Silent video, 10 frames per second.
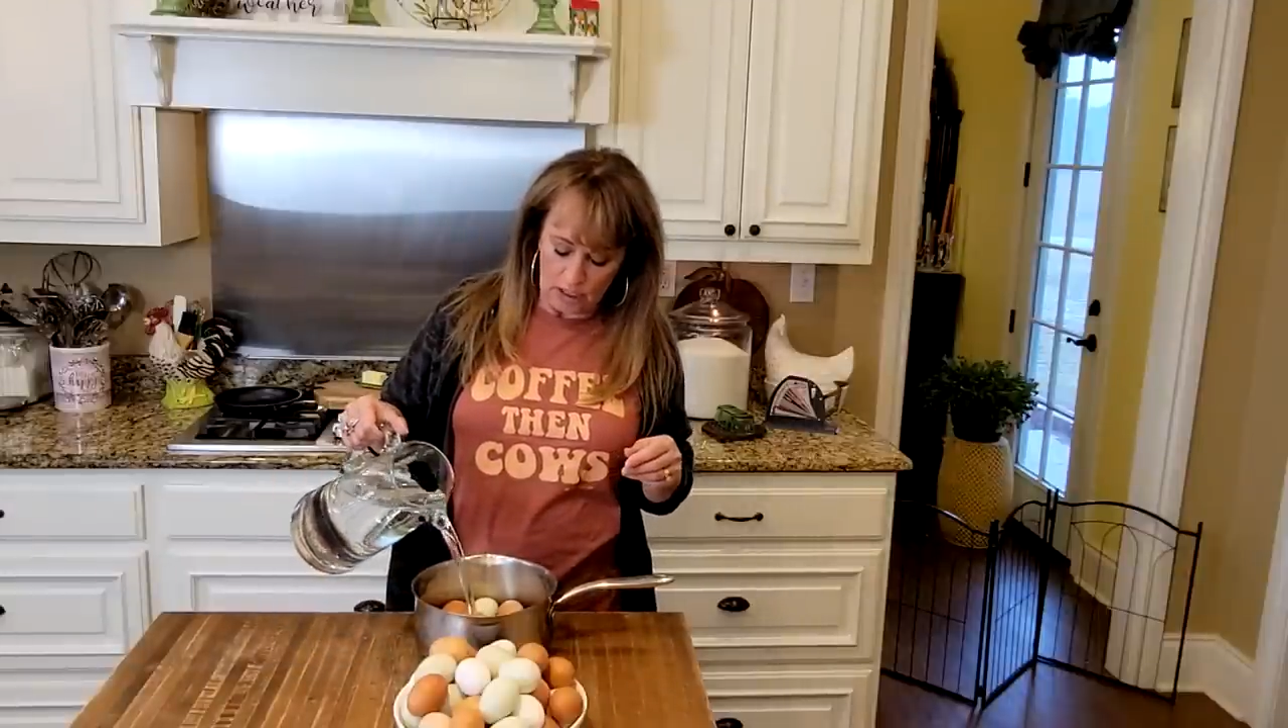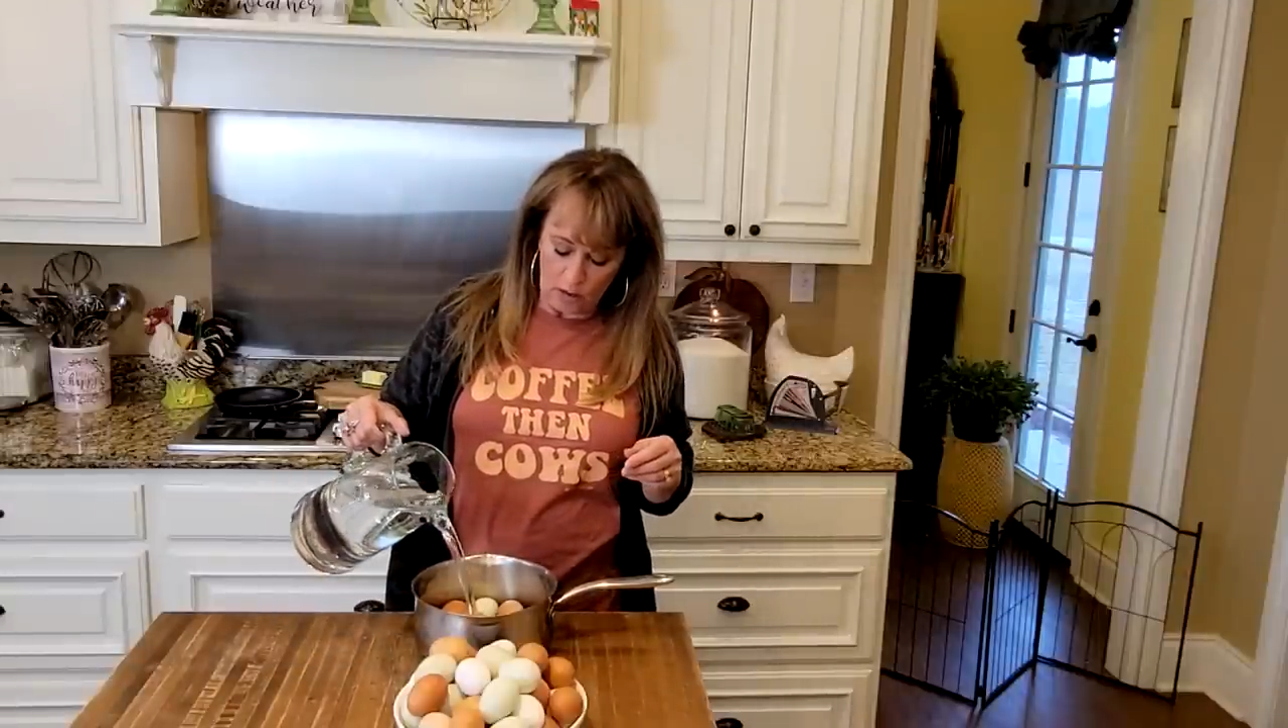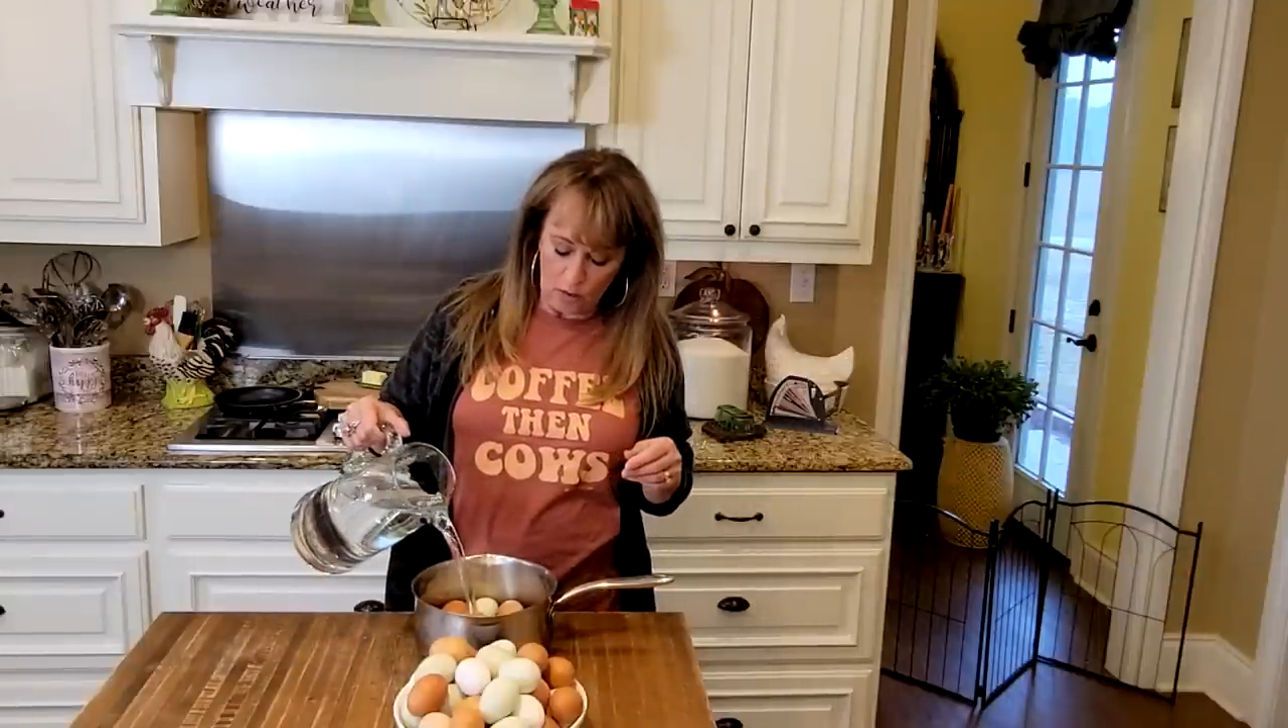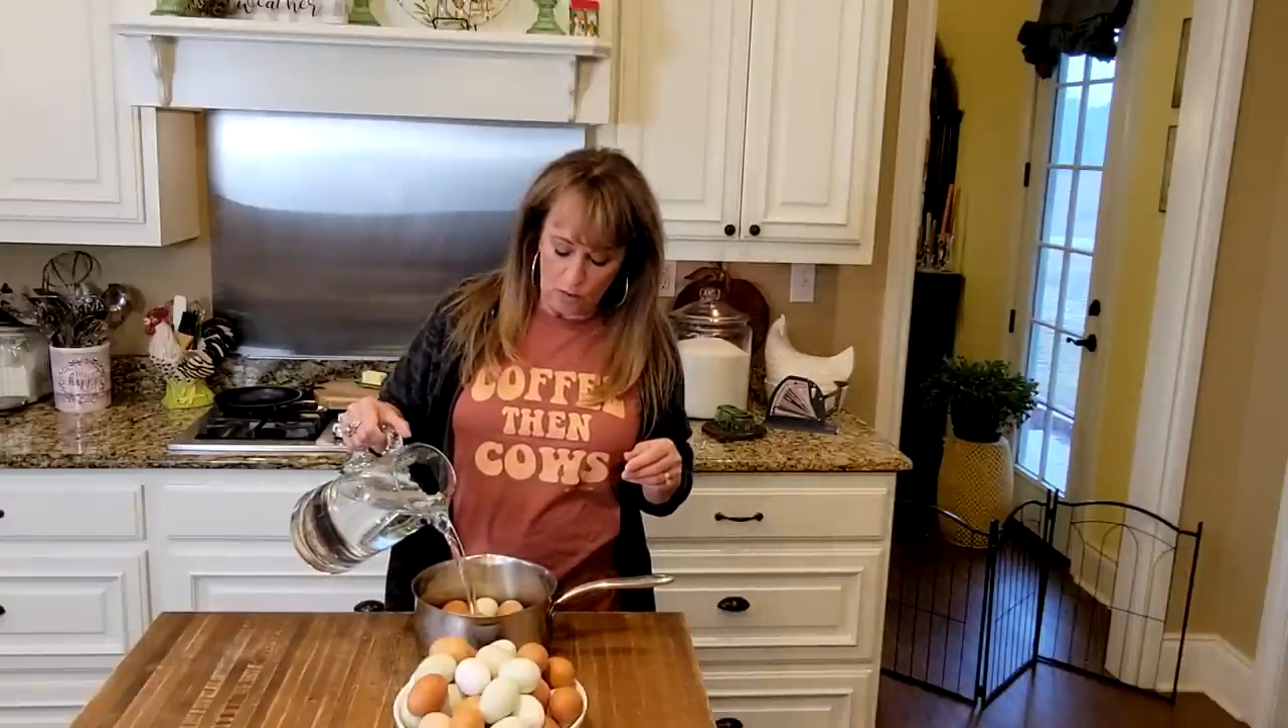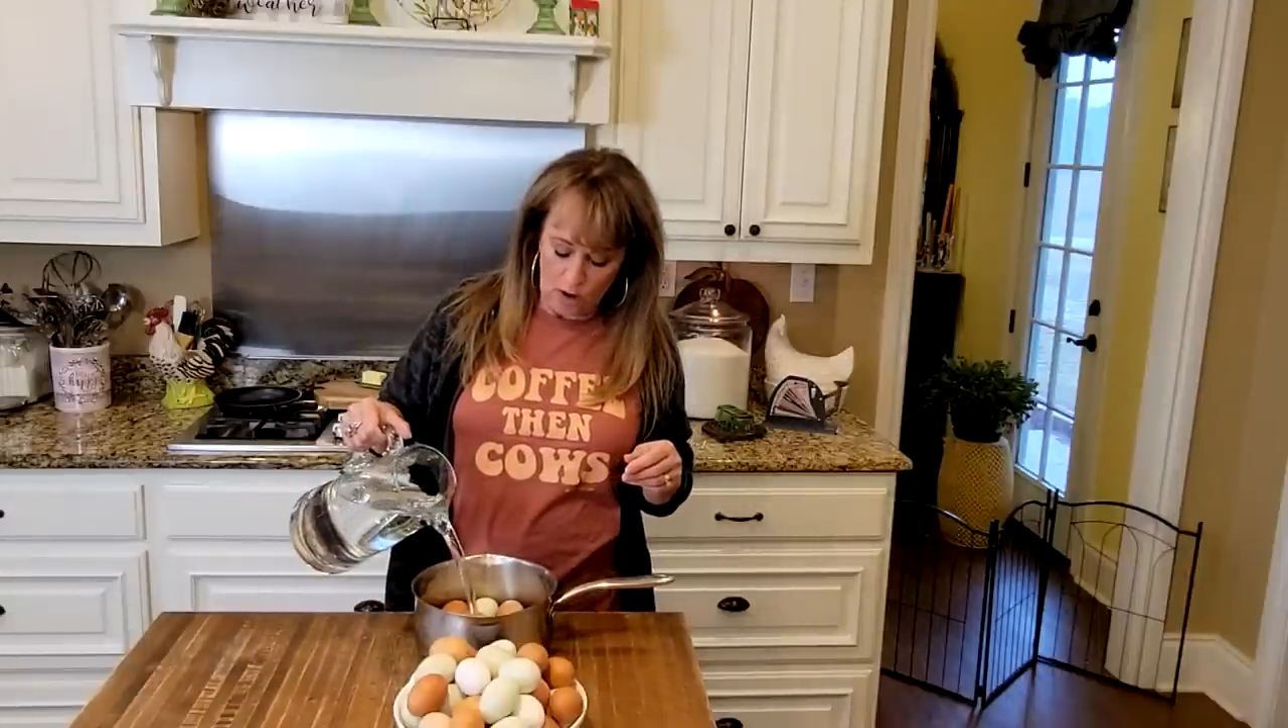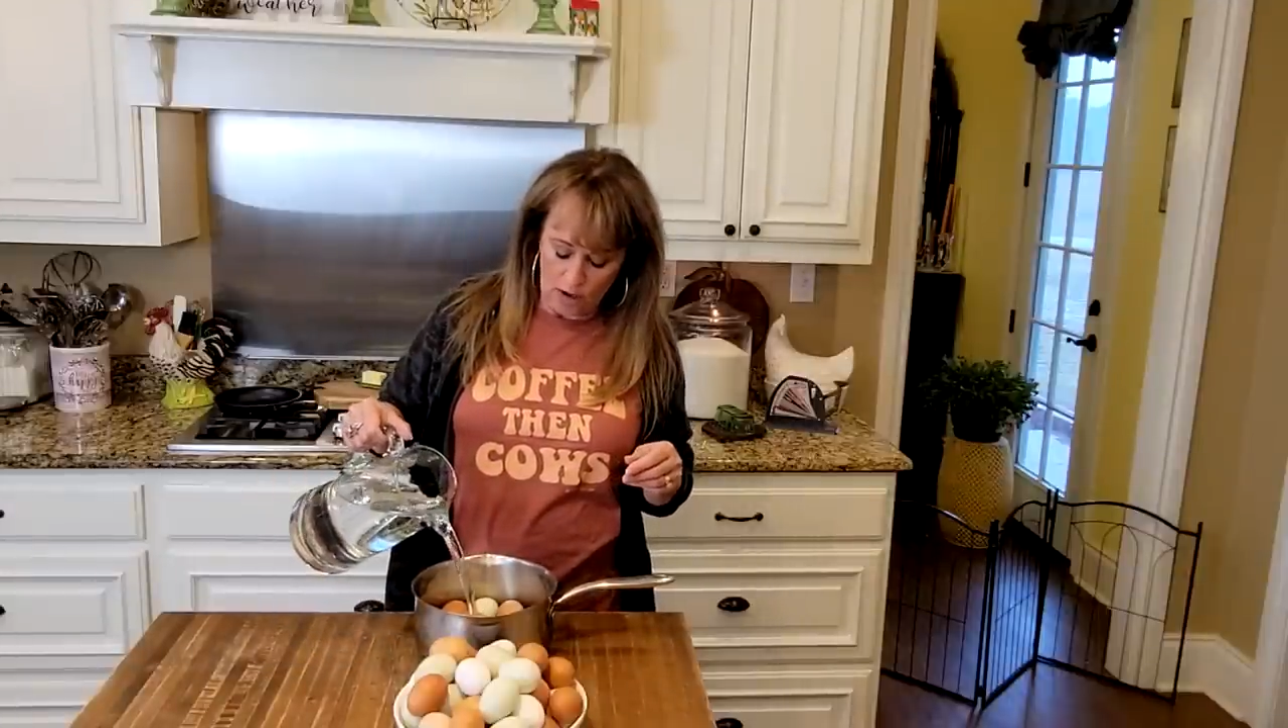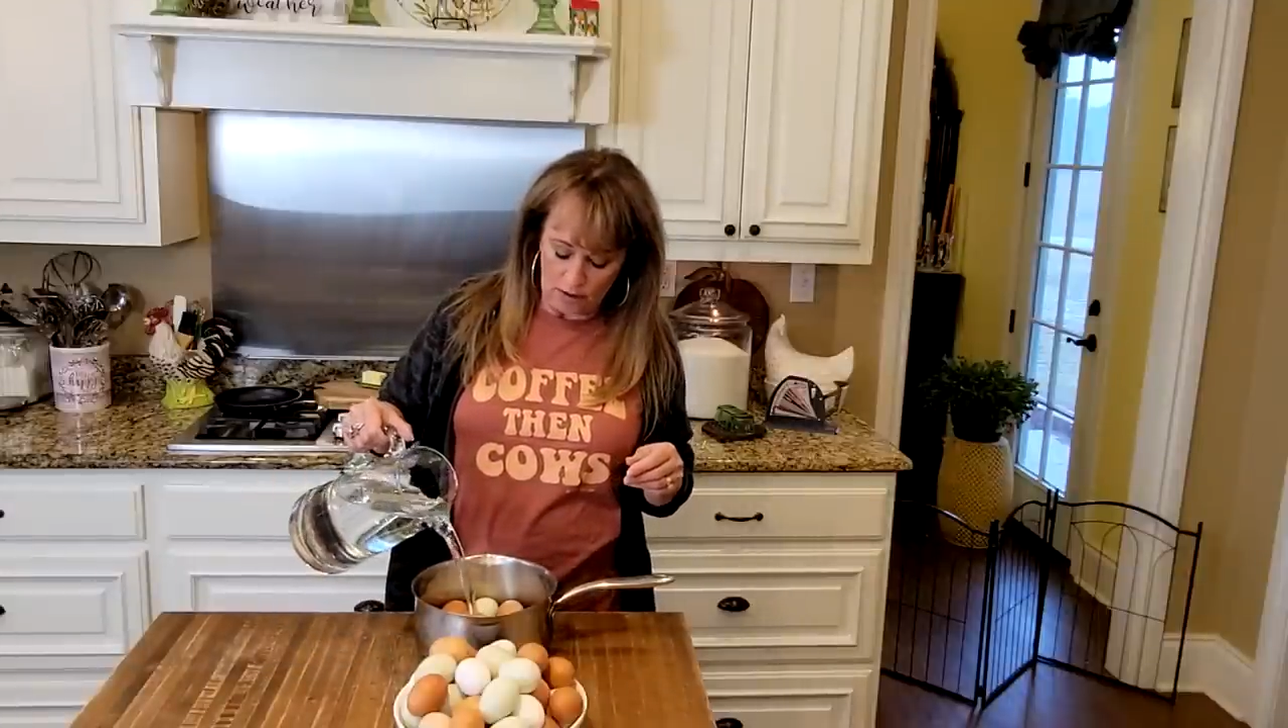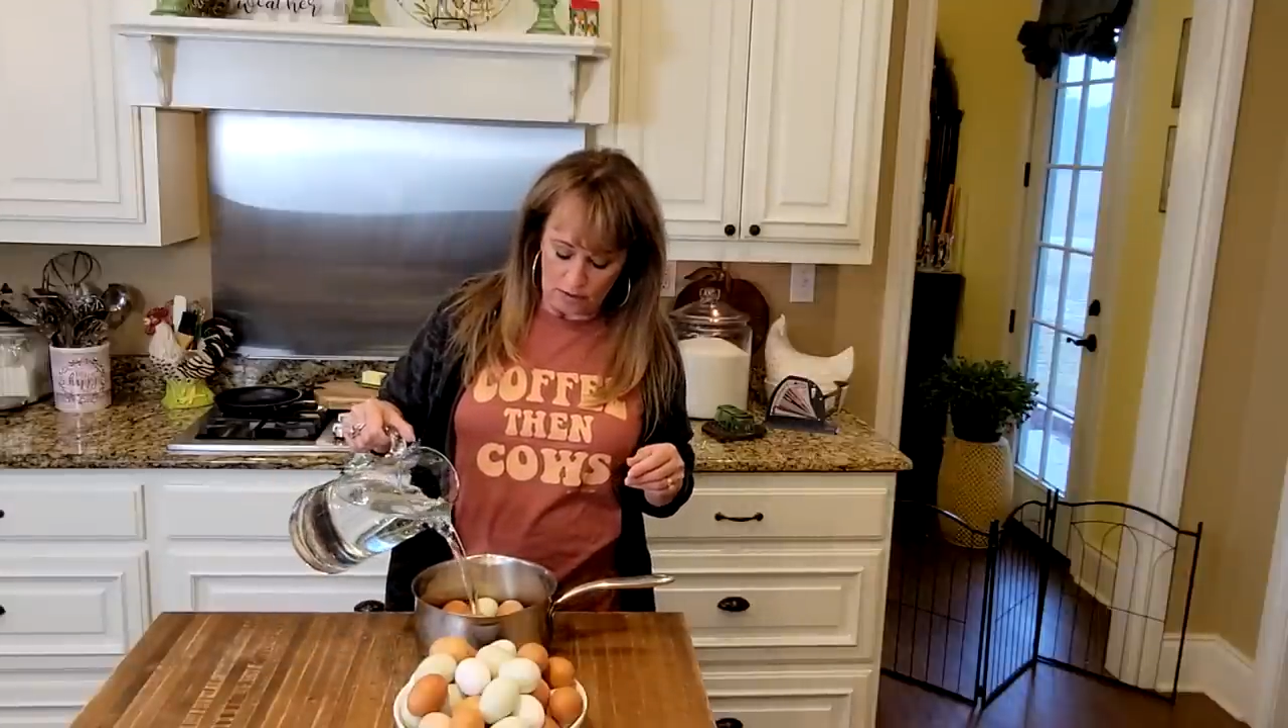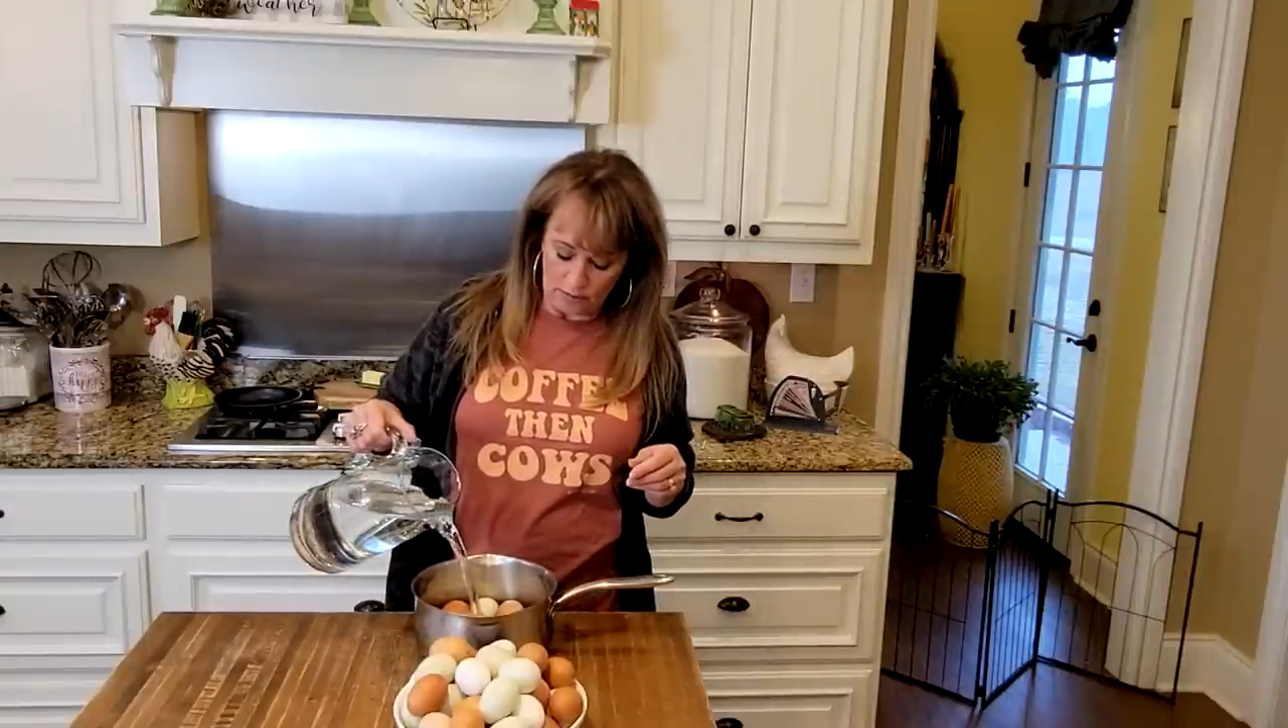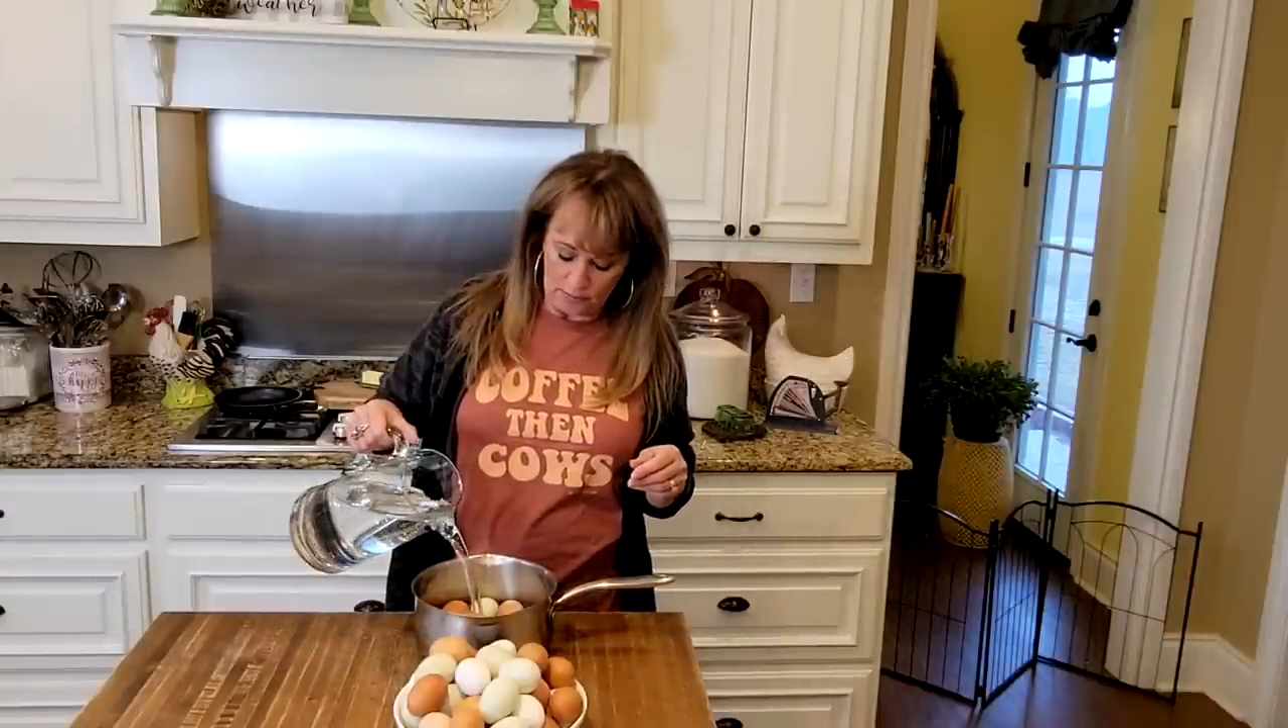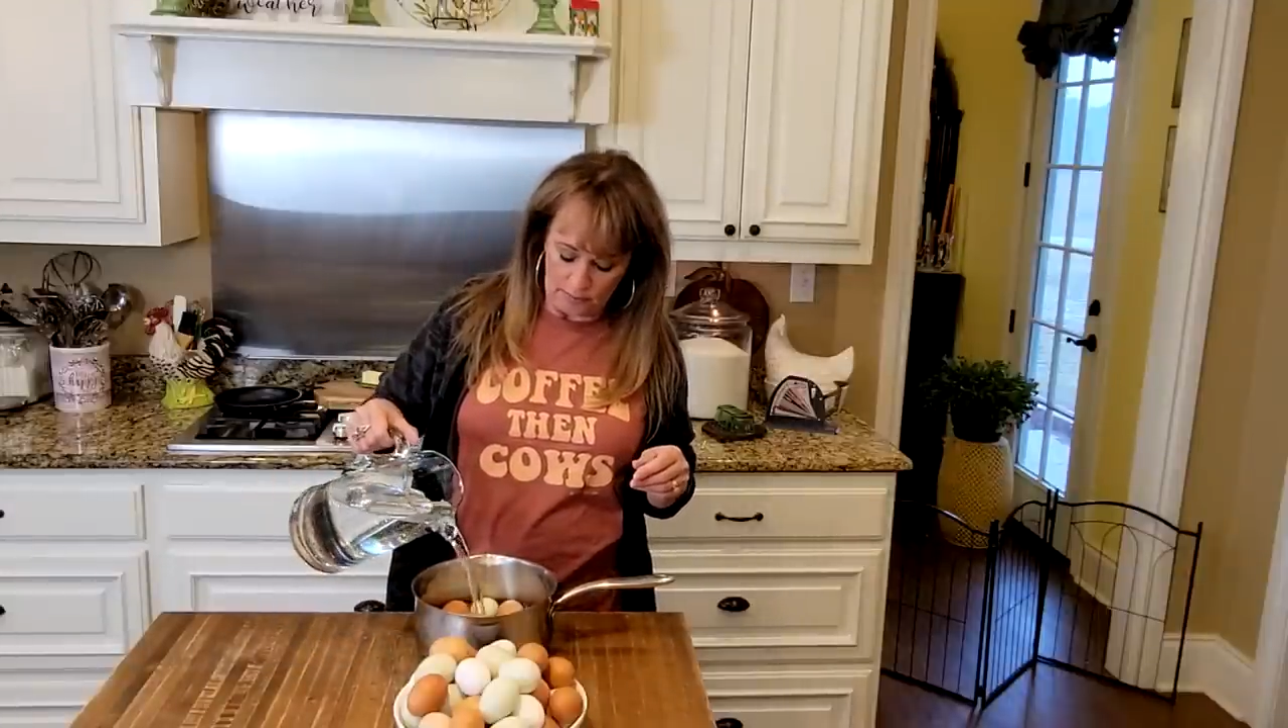cold water.